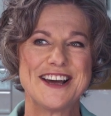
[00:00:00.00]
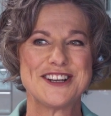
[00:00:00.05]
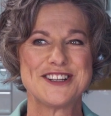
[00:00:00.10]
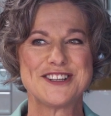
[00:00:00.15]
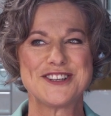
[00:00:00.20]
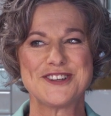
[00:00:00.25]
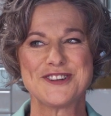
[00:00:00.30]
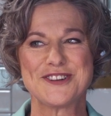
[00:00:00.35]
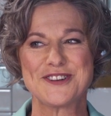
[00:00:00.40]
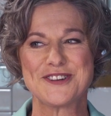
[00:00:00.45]

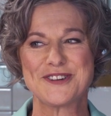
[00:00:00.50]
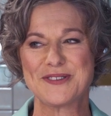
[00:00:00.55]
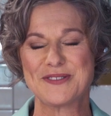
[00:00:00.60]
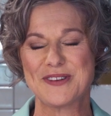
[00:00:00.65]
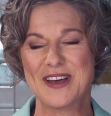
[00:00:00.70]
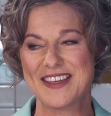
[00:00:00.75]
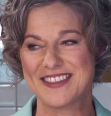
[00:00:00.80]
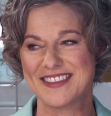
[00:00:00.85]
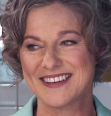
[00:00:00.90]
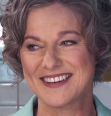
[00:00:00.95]
to
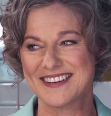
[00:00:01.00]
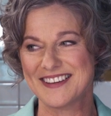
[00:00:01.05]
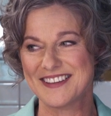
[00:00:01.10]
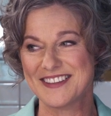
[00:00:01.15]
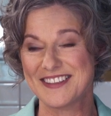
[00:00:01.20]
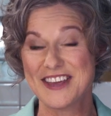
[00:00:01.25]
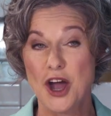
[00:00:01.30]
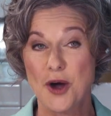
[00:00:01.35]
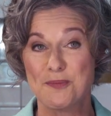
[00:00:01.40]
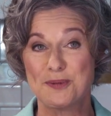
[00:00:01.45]

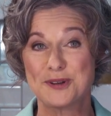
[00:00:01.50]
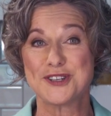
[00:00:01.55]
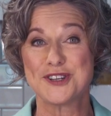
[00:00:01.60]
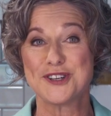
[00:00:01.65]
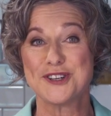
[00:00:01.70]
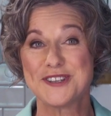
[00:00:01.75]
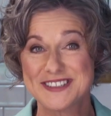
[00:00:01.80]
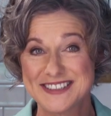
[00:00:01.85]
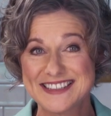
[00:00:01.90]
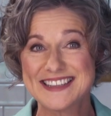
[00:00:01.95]
the
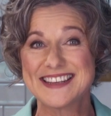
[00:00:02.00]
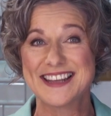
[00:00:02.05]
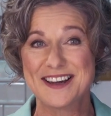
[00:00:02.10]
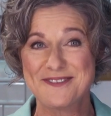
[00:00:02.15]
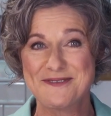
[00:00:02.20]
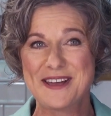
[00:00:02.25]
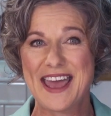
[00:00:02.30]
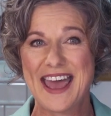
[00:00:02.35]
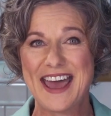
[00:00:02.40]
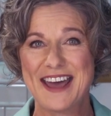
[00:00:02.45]
opportunity that
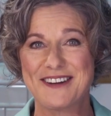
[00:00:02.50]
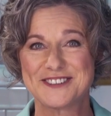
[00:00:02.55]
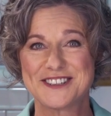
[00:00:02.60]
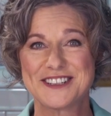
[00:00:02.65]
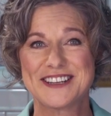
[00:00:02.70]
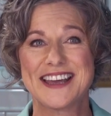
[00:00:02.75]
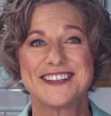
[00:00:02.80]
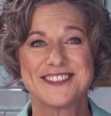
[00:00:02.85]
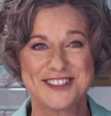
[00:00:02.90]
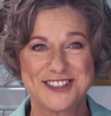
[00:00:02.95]
we have to
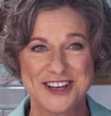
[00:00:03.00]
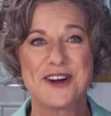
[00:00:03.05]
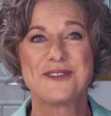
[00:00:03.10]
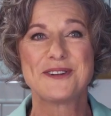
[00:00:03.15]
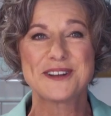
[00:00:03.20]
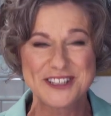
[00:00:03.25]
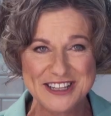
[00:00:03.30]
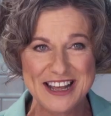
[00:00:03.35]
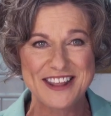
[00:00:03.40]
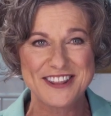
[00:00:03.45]
get to know
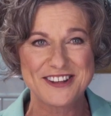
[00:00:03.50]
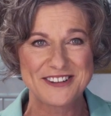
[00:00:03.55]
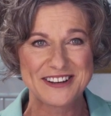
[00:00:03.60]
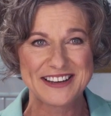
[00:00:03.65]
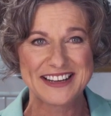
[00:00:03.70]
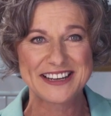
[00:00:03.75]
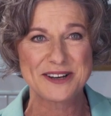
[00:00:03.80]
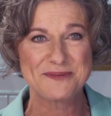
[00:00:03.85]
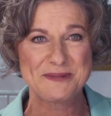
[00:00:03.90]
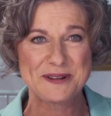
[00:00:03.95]
each other a
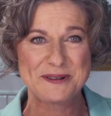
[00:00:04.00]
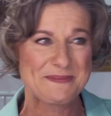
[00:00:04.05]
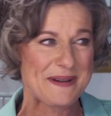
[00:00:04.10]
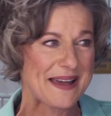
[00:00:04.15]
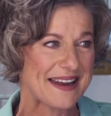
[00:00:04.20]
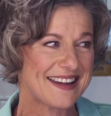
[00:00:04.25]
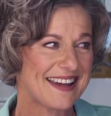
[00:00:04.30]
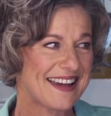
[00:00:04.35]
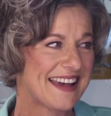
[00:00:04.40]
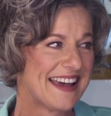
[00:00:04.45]
little bit
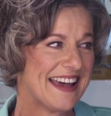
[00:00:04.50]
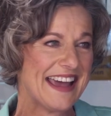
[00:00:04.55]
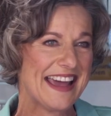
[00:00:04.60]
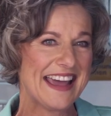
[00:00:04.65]
better